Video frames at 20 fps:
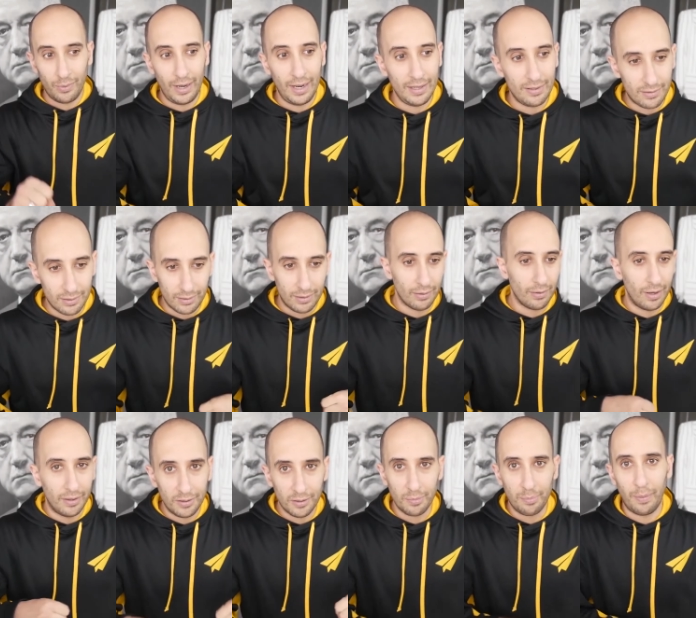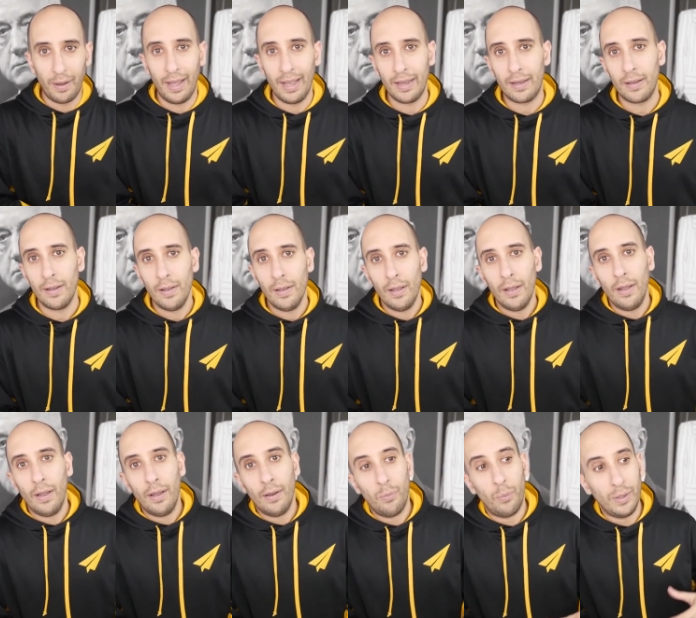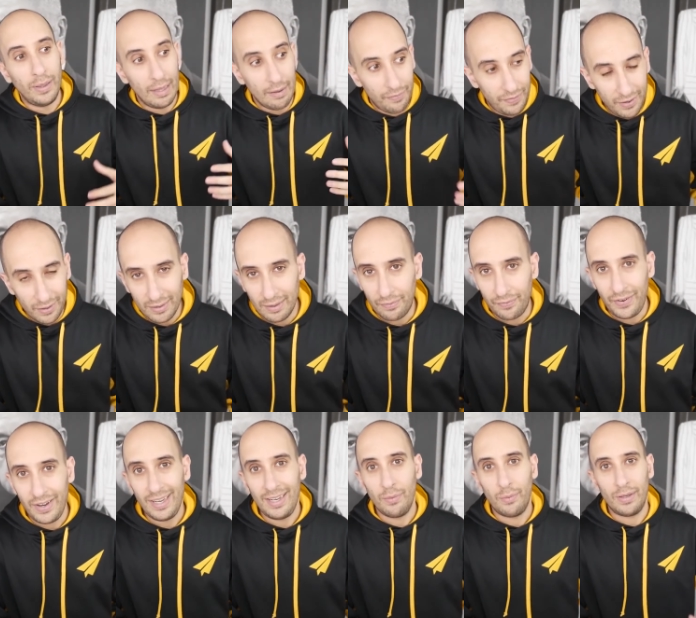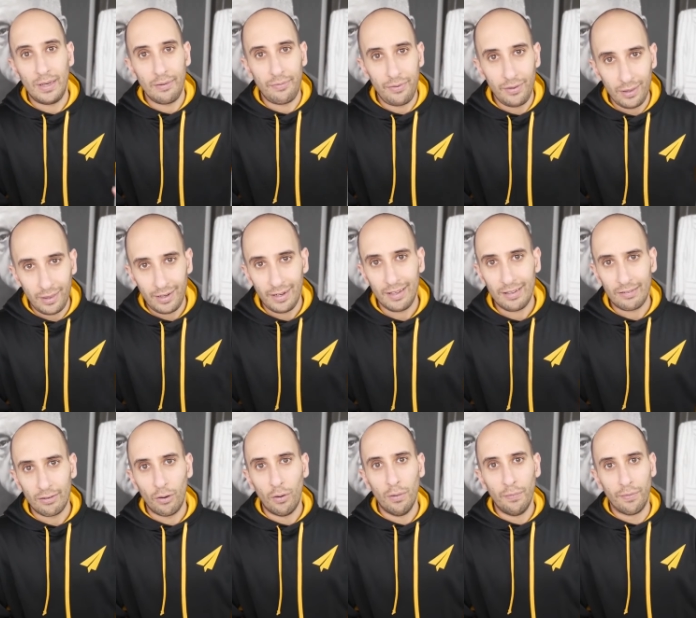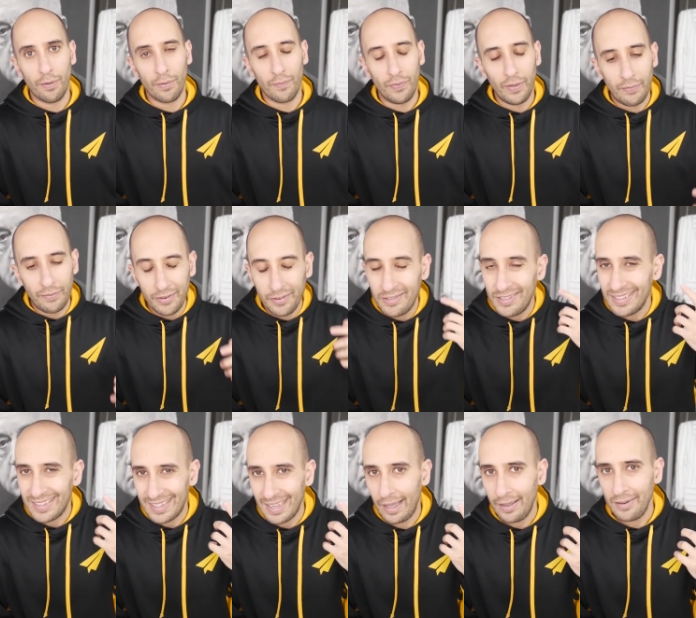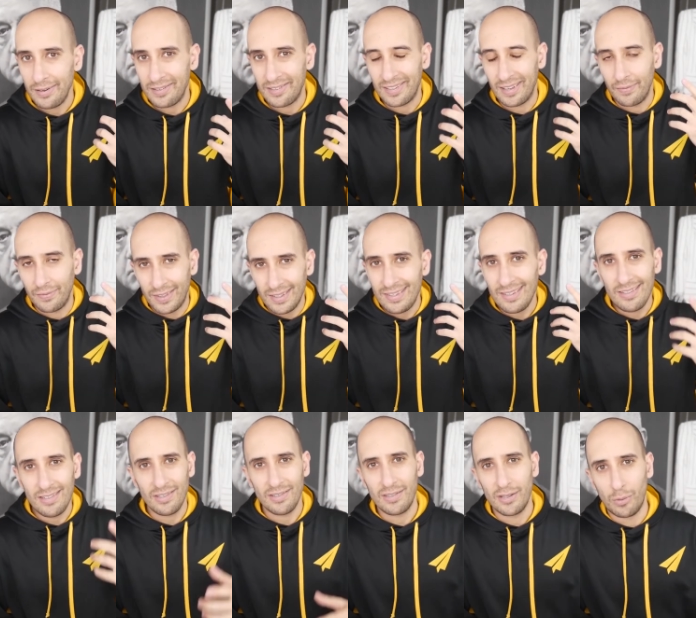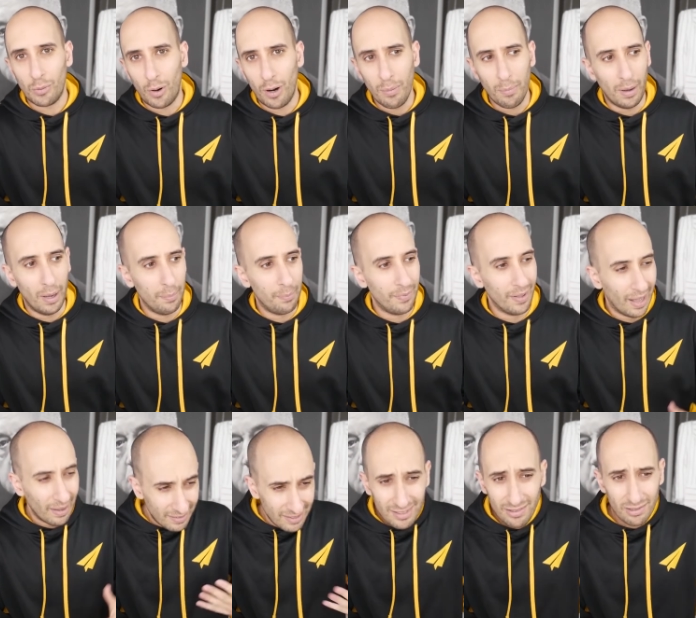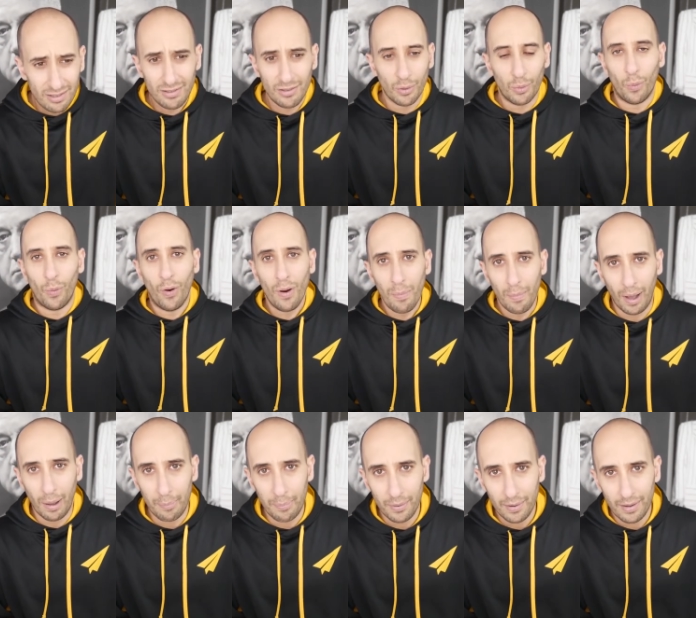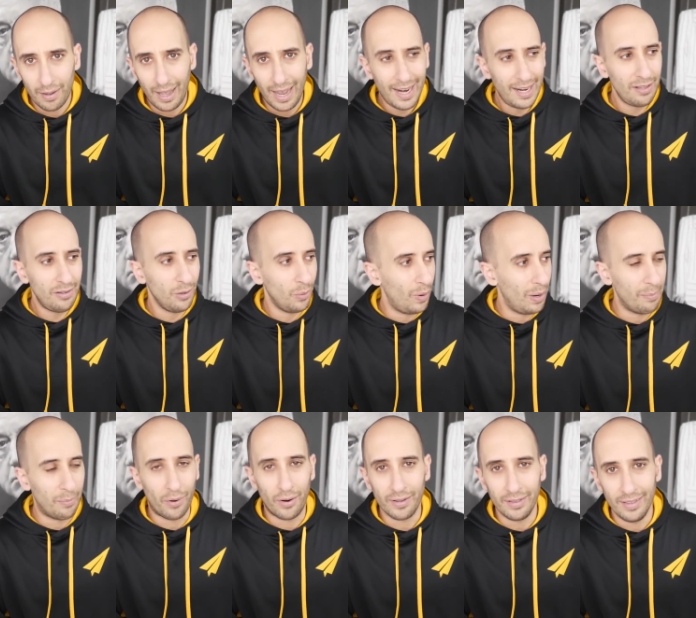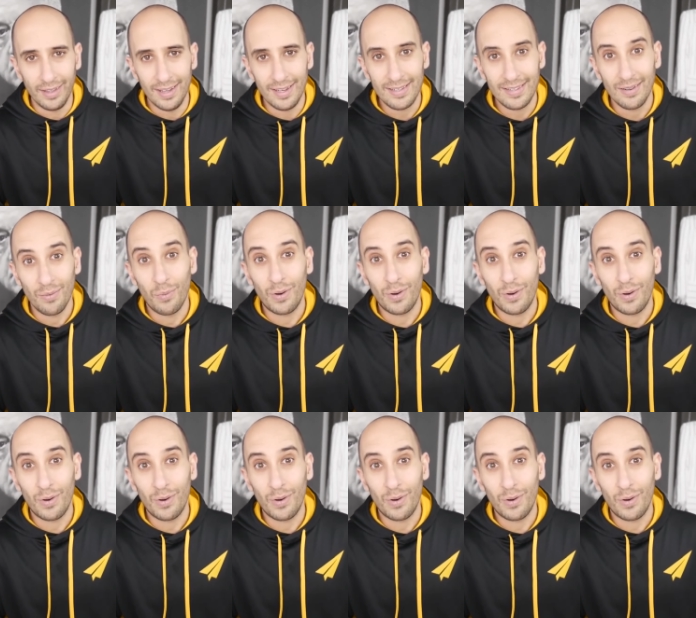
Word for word: weights or they're on their bike, when they feel defeated, when they feel that it's over, if you just tell yourself, this is just a warm up, uh, this is just a warm up. I can do way more than this.